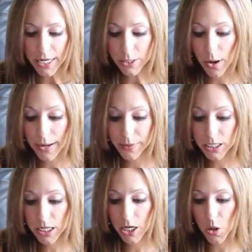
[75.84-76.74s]
So I'm
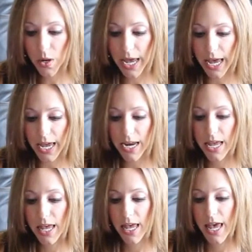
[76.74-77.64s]
just gonna go
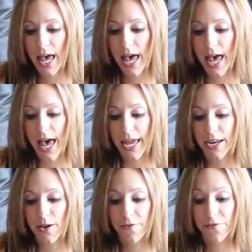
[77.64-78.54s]
ahead
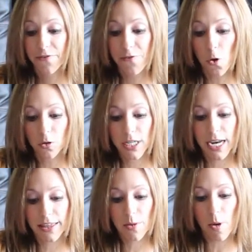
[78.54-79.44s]
and fold
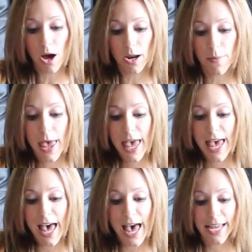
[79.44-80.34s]
it at the bottom
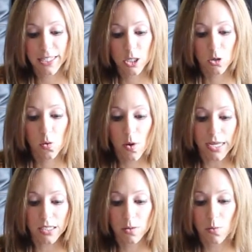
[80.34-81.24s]
and
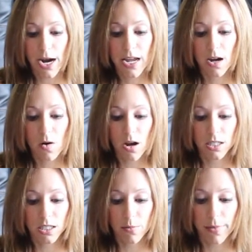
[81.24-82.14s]
twist right
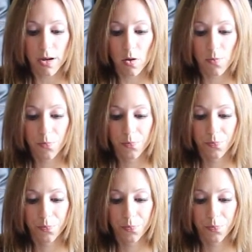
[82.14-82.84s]
across the middle.